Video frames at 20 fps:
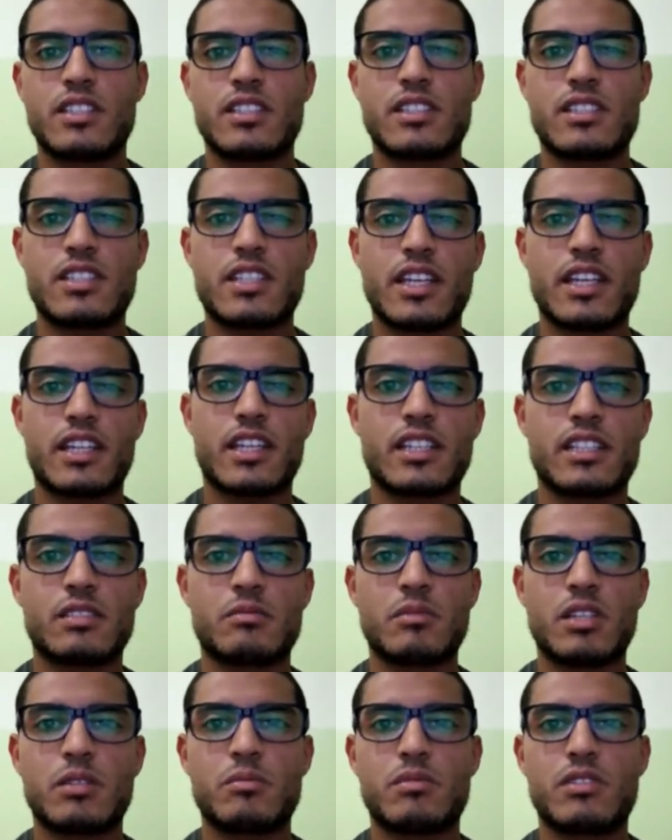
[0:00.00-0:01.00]

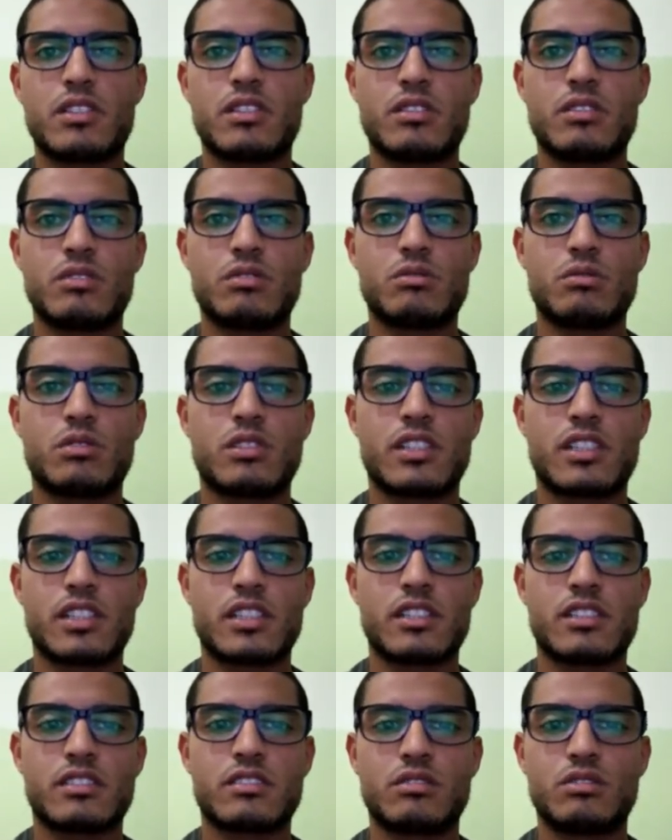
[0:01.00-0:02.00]
Second, maybe you are
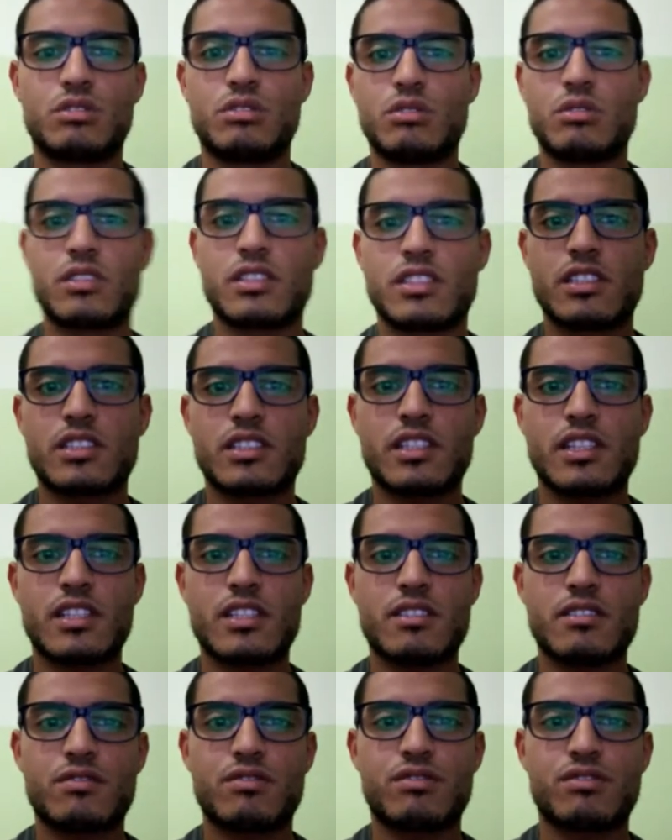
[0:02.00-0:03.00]
doing the
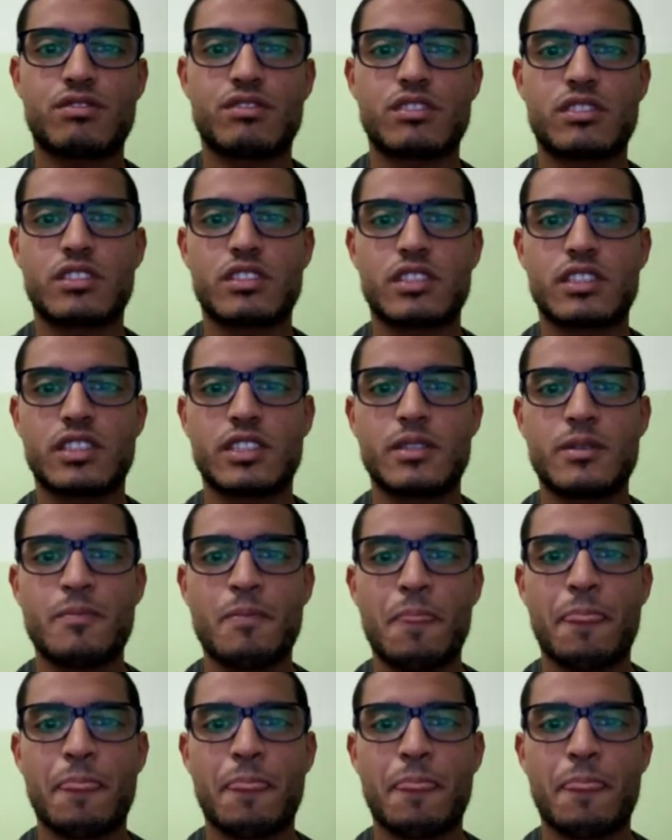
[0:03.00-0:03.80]
test for